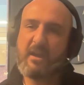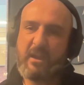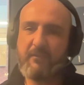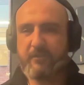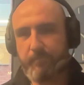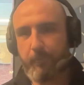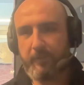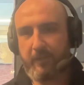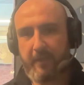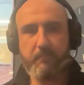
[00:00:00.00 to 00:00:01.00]
If it's
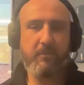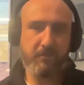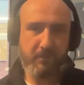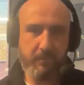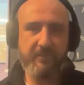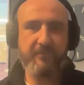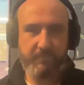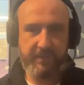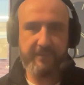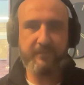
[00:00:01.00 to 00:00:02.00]
borderline, but it's
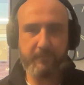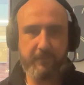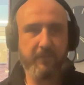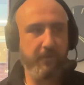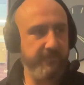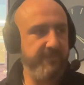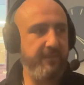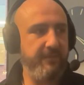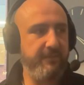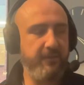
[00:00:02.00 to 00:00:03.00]
competing with other
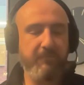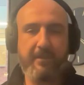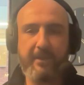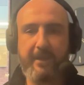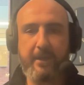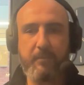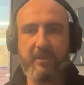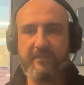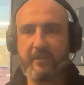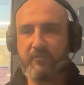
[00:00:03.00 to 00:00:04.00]
content and creating that
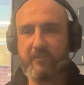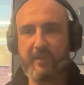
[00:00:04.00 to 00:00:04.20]
cannibalization,